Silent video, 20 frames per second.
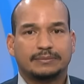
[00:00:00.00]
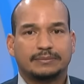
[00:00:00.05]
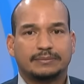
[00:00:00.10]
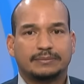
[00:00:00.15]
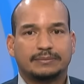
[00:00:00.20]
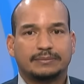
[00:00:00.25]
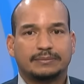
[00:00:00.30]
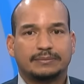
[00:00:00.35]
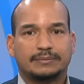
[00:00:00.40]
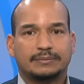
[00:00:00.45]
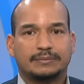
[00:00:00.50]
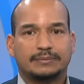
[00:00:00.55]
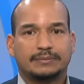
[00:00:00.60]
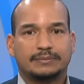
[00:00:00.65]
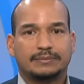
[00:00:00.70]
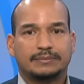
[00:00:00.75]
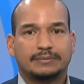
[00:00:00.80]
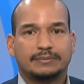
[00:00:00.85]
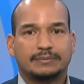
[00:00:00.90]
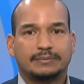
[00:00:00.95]

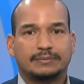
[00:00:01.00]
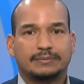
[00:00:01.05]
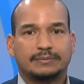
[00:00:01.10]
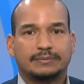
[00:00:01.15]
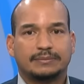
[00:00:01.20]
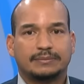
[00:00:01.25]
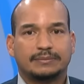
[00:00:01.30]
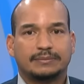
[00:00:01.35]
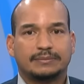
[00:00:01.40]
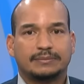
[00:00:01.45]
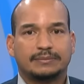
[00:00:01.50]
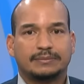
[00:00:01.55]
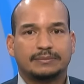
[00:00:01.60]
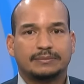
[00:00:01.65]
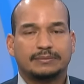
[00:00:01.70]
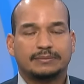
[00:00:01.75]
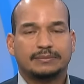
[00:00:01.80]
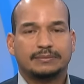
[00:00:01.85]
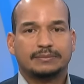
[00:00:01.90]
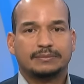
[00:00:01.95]

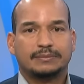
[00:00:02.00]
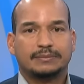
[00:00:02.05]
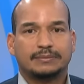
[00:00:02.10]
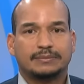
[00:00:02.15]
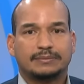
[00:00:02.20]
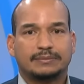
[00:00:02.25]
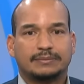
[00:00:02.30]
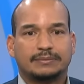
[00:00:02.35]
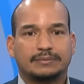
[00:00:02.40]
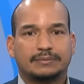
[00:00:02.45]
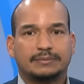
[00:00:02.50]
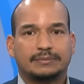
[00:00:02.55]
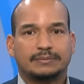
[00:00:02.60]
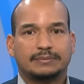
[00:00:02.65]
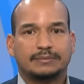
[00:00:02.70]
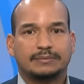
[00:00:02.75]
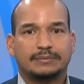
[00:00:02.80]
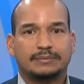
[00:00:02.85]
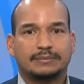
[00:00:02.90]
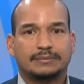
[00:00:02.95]

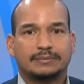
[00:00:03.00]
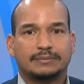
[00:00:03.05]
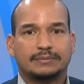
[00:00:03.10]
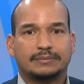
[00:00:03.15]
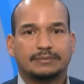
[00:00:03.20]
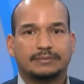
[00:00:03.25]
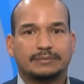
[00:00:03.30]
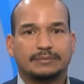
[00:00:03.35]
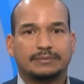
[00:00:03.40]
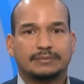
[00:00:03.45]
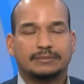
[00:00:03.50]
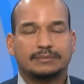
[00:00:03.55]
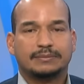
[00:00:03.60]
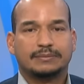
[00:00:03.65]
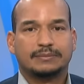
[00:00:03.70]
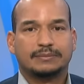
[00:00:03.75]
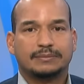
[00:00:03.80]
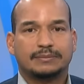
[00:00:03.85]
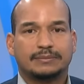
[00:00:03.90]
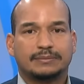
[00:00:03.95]

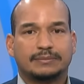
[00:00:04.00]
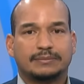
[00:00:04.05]
[no speech]